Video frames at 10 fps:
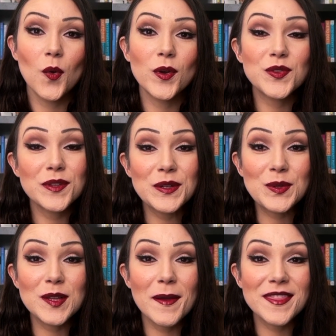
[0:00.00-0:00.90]
What's really
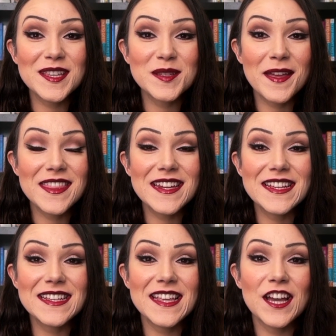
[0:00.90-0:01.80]
cool about this method
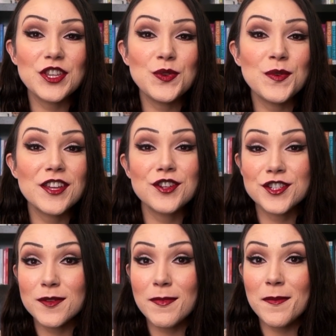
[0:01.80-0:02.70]
is that you can
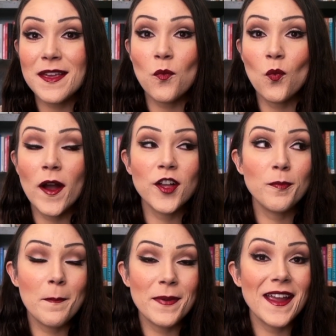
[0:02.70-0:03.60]
nurse your baby while
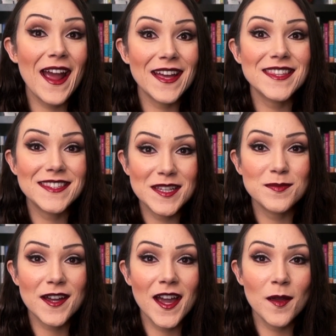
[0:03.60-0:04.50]
pumping at the
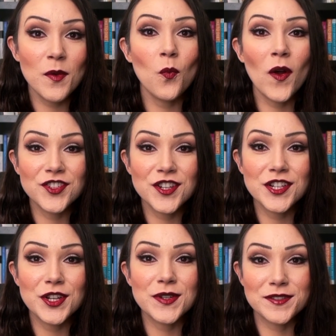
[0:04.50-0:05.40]
same time while
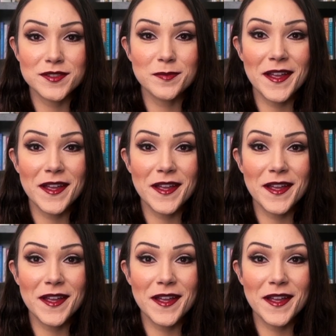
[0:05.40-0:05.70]
trying to increase your supply.